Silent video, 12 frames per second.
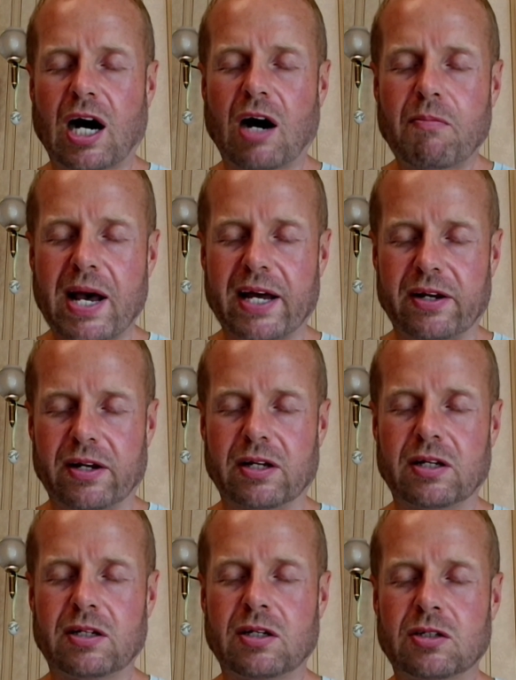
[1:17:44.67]
Amen.
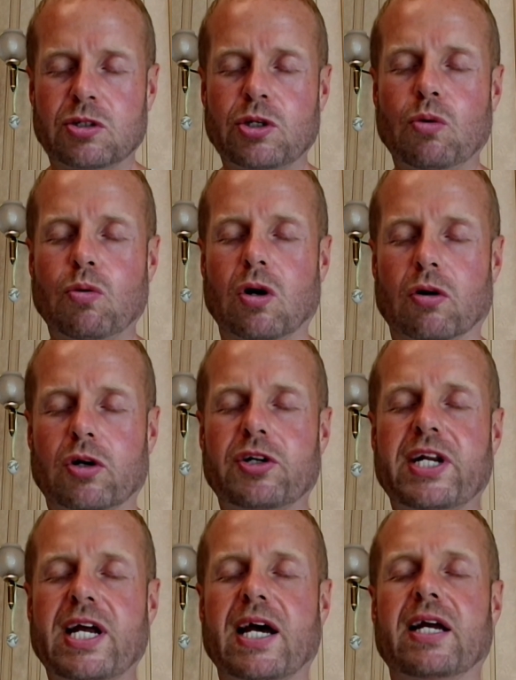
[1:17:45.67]
To you all.
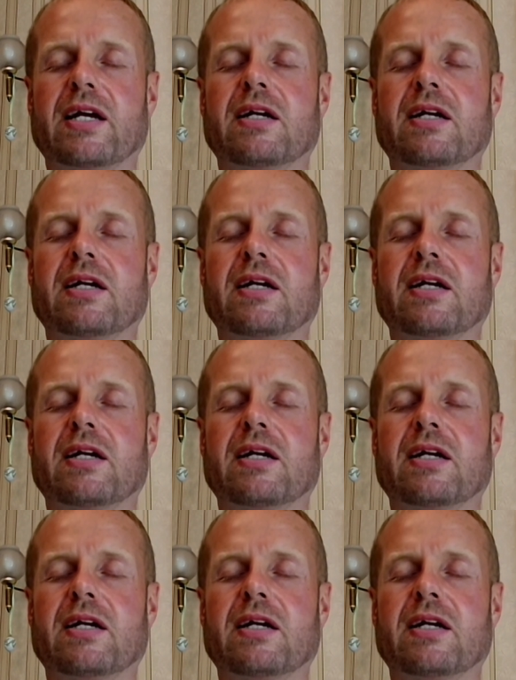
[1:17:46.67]
Good day.